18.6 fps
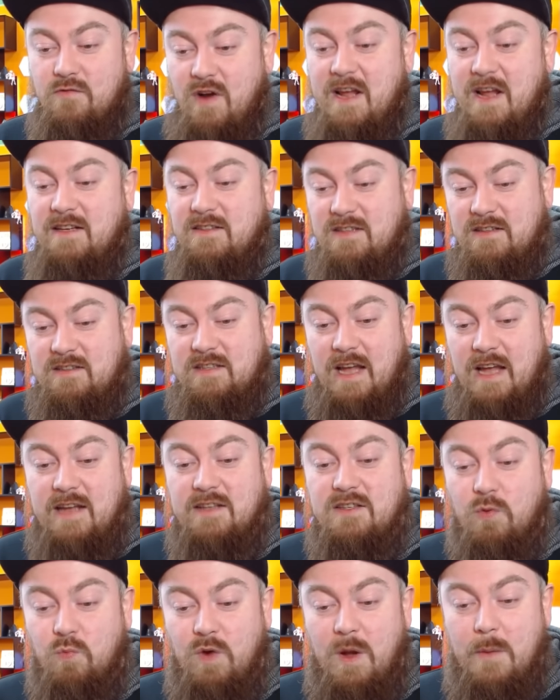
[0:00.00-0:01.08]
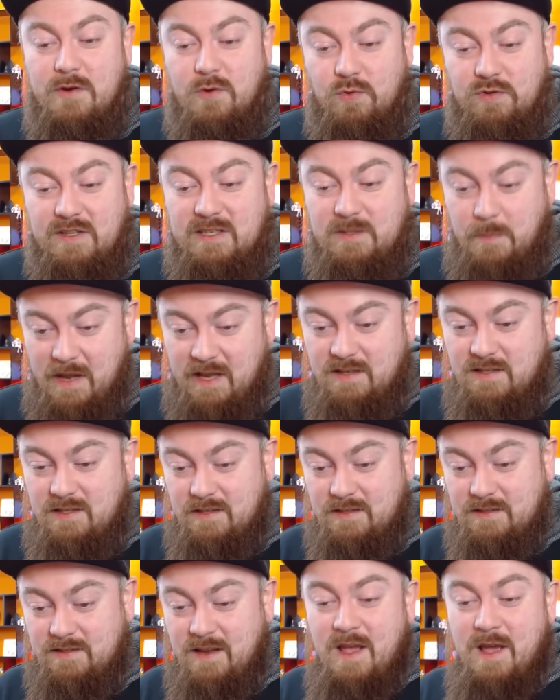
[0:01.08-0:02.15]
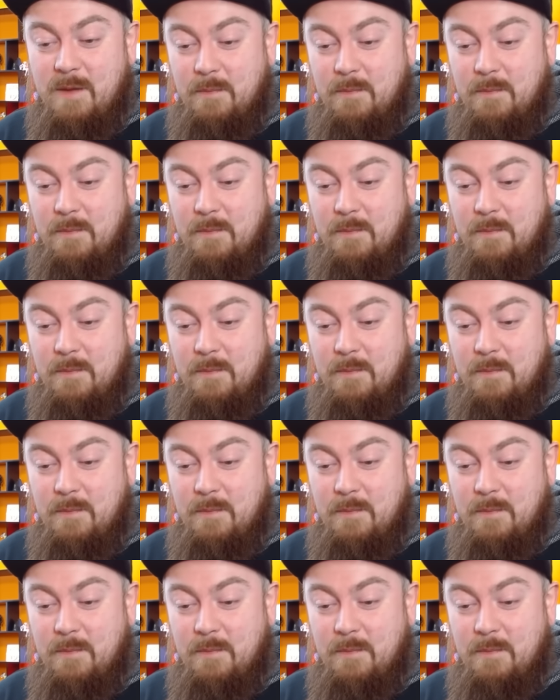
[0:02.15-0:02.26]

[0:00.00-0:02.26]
right to enter women-only spaces.